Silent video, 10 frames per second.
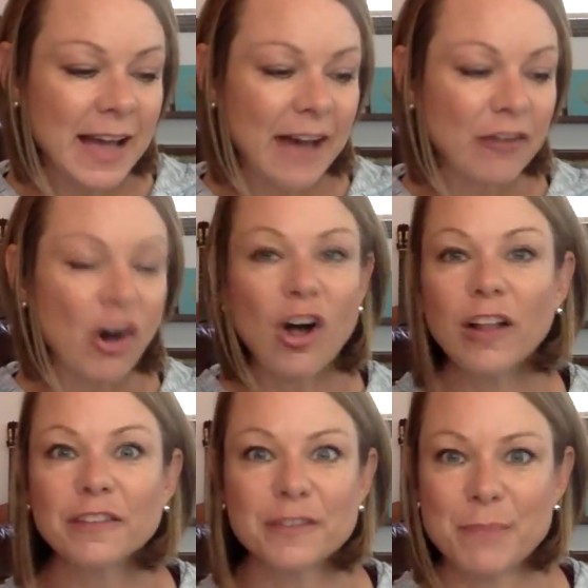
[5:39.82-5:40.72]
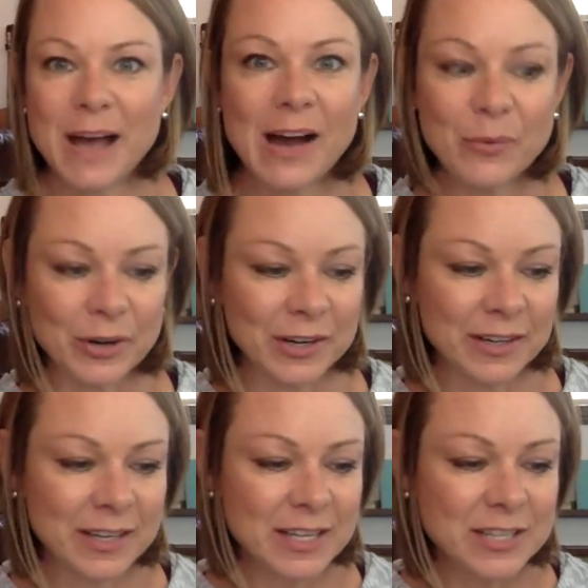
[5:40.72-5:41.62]
have all of the power,
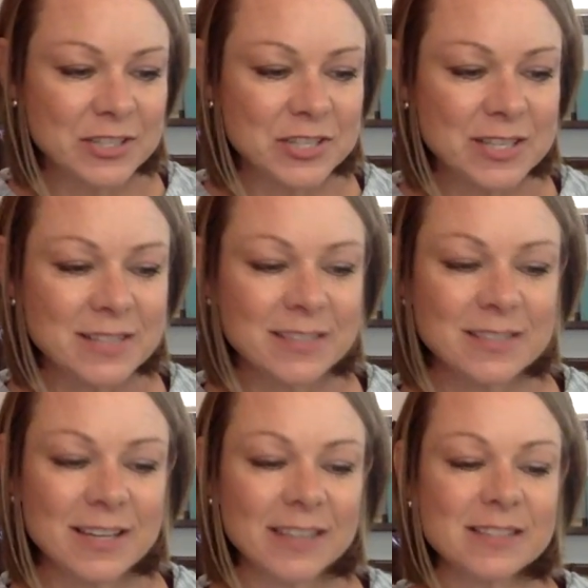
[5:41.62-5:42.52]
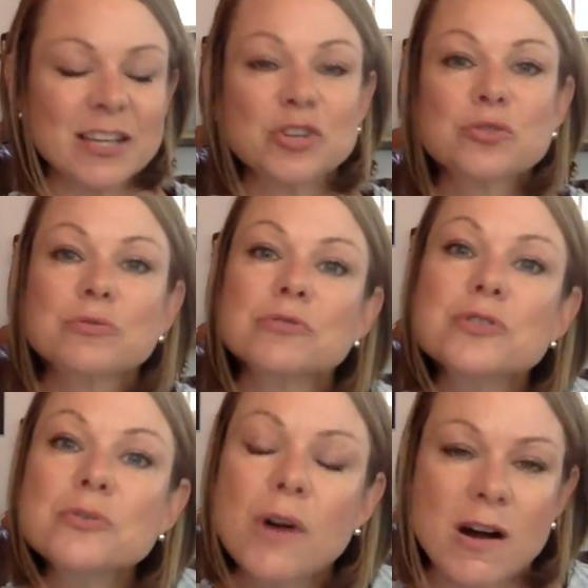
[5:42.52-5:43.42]
Jesus says that
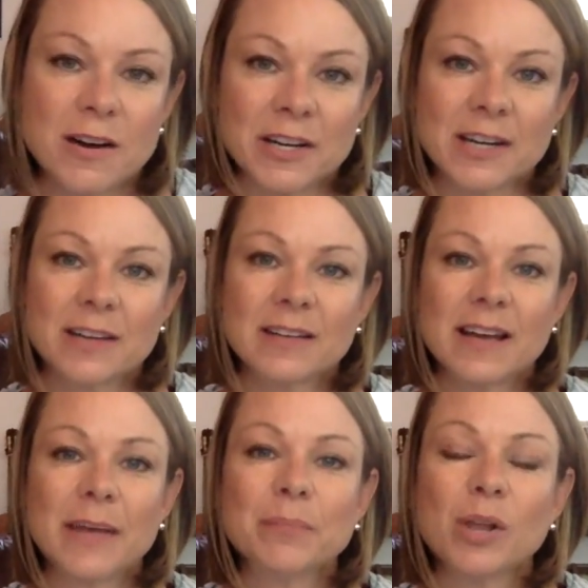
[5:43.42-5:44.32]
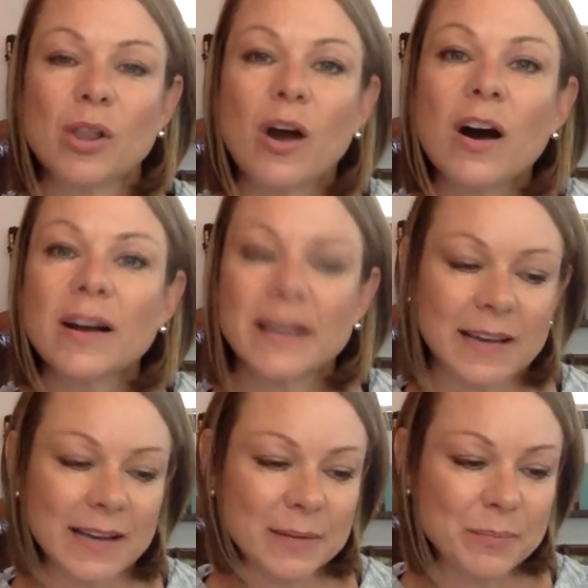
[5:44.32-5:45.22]
true honor and
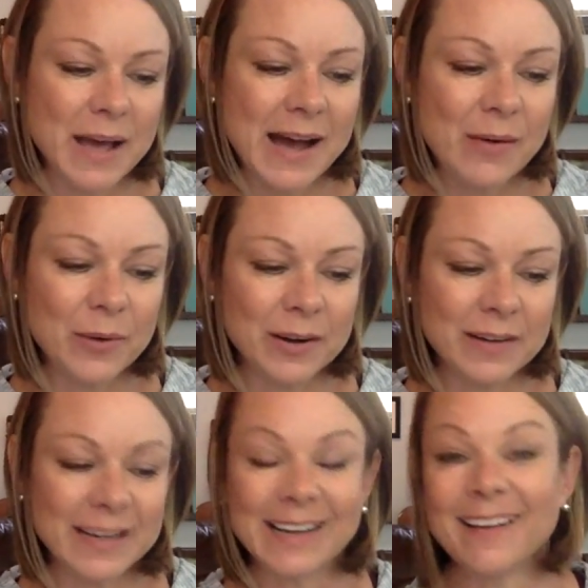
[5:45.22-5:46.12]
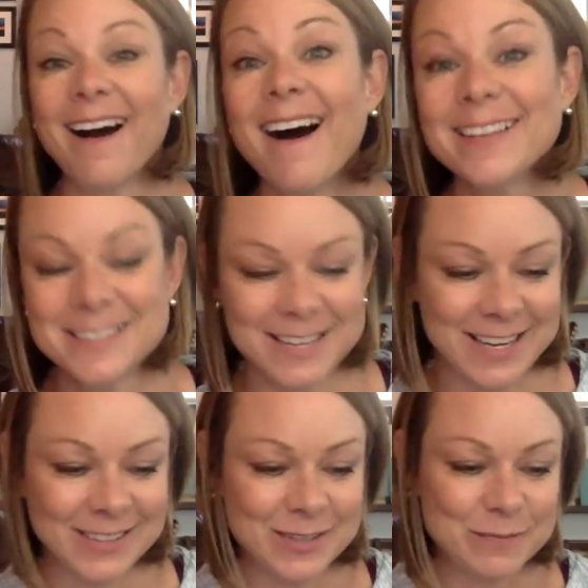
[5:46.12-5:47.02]
belonging and power in God's
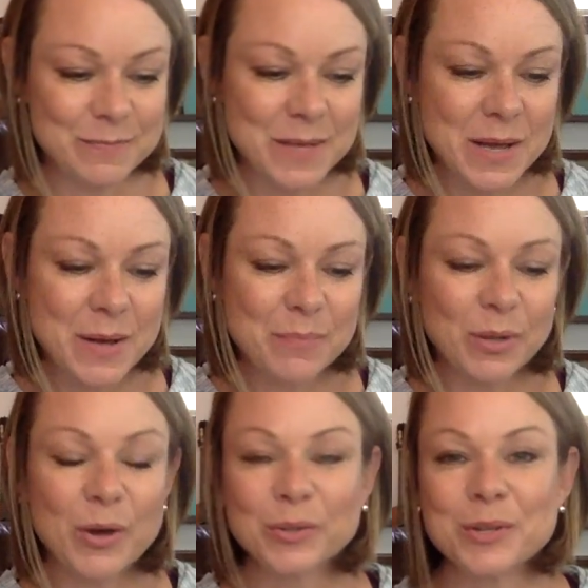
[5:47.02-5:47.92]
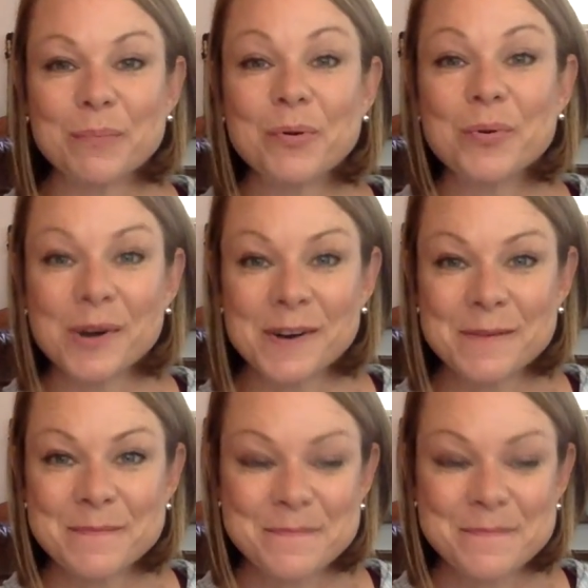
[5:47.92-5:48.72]
kingdom belong to the poor.